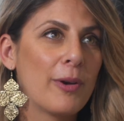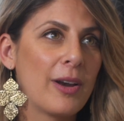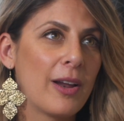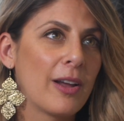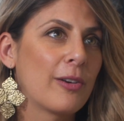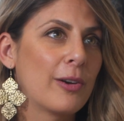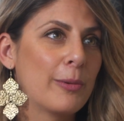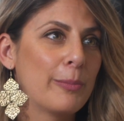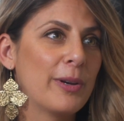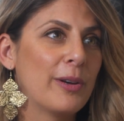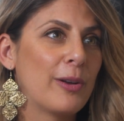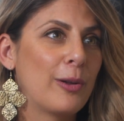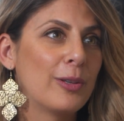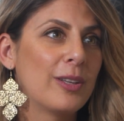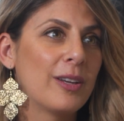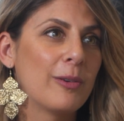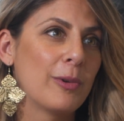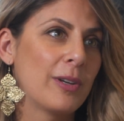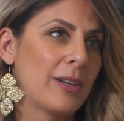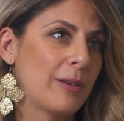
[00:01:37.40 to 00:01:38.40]
When I got a bit
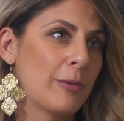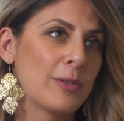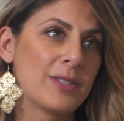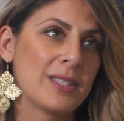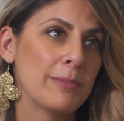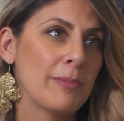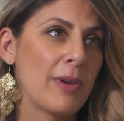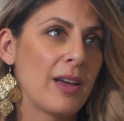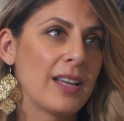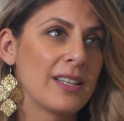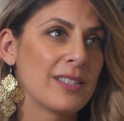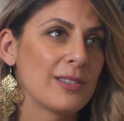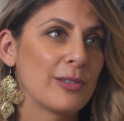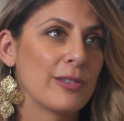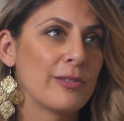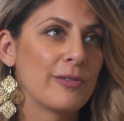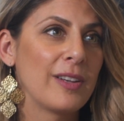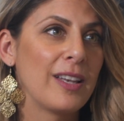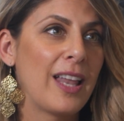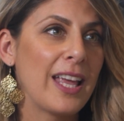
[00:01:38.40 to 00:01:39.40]
older, when I was in my
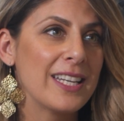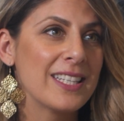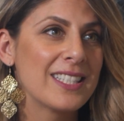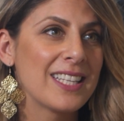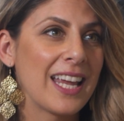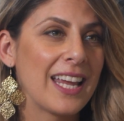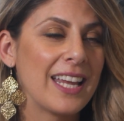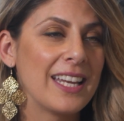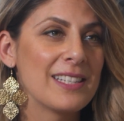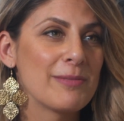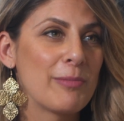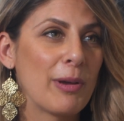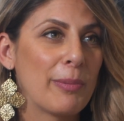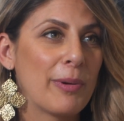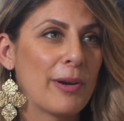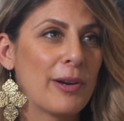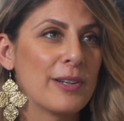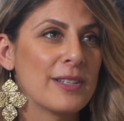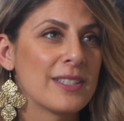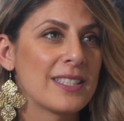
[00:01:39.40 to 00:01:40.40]
sort of late teens, my
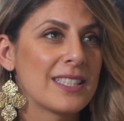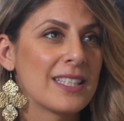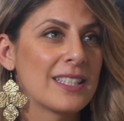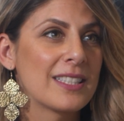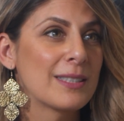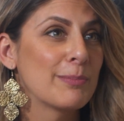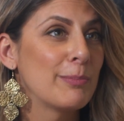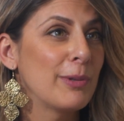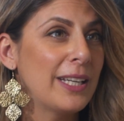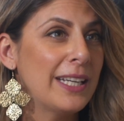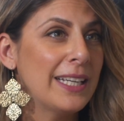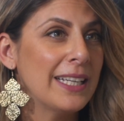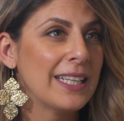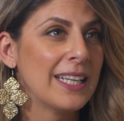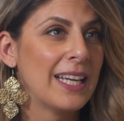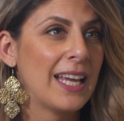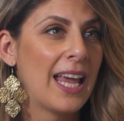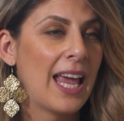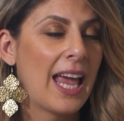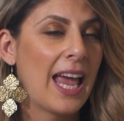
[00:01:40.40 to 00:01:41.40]
parents split
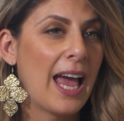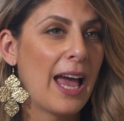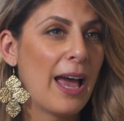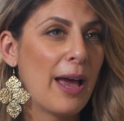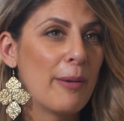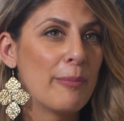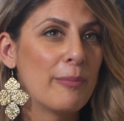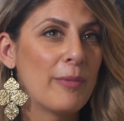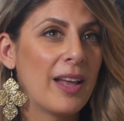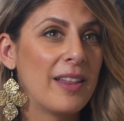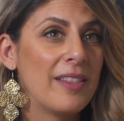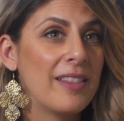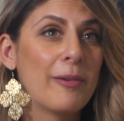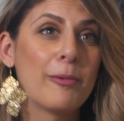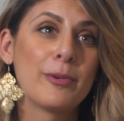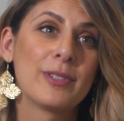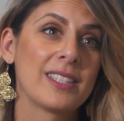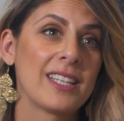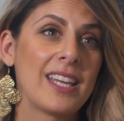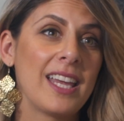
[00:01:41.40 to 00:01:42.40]
um, and
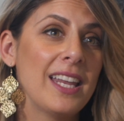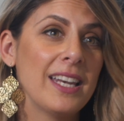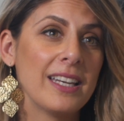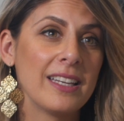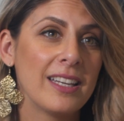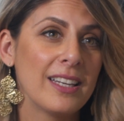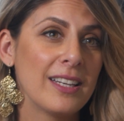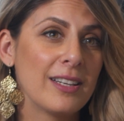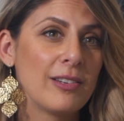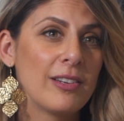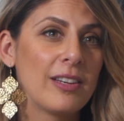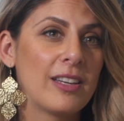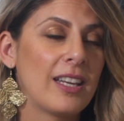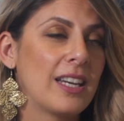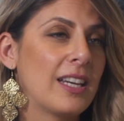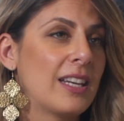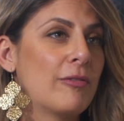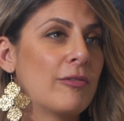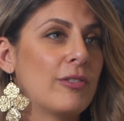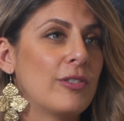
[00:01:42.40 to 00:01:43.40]
that was again getting
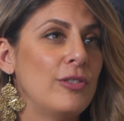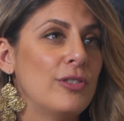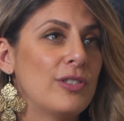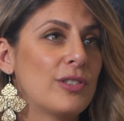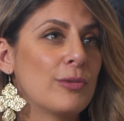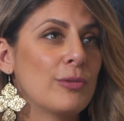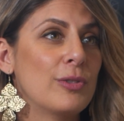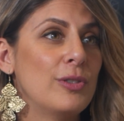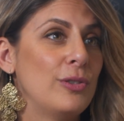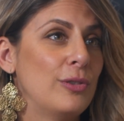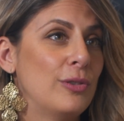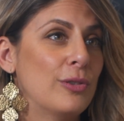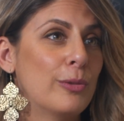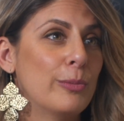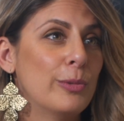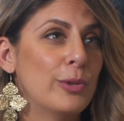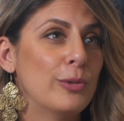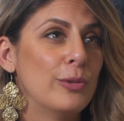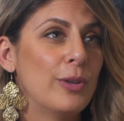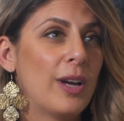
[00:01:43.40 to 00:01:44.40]
getting used to a new
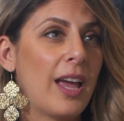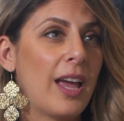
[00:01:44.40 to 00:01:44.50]
normal.